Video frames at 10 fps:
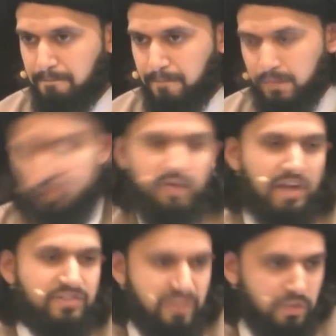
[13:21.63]
You
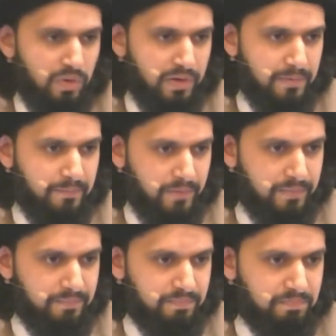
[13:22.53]
fast anyway, right?
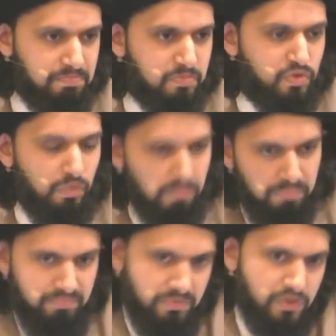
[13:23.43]
So
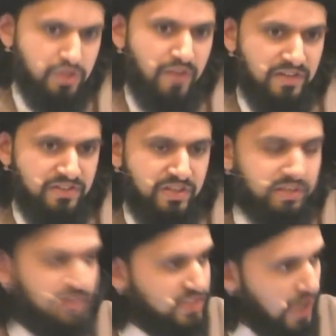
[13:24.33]
they're just fasting,
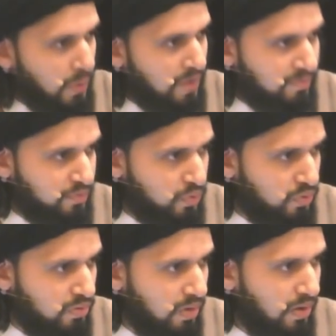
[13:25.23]
they stay away from food,
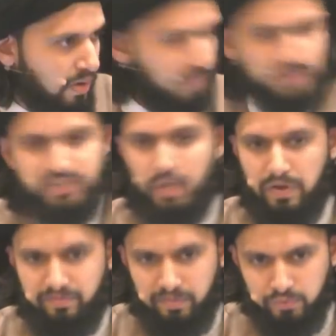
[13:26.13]
they stay away
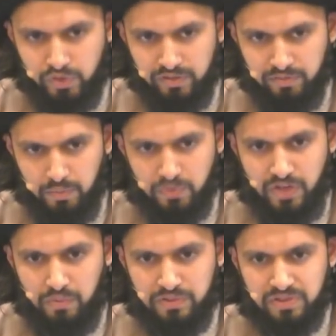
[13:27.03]
from drink from those
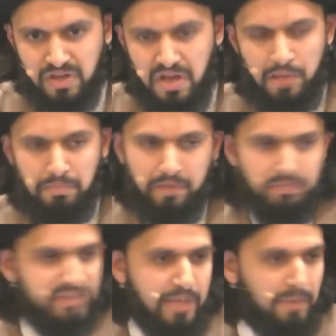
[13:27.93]
hours, but the
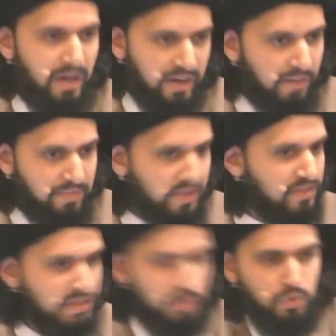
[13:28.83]
same haram things
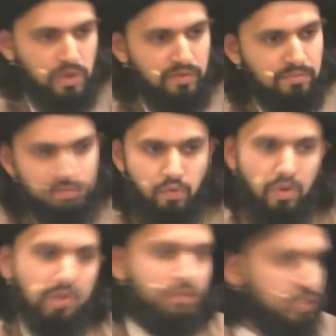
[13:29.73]
they were doing
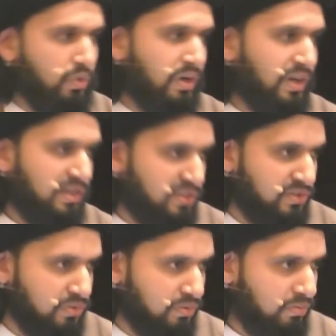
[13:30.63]
before, they're still going to
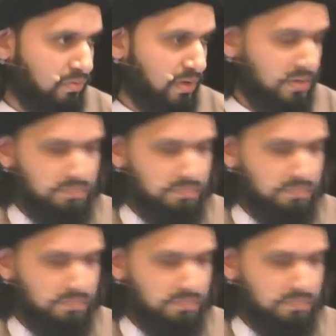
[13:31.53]
continue, right?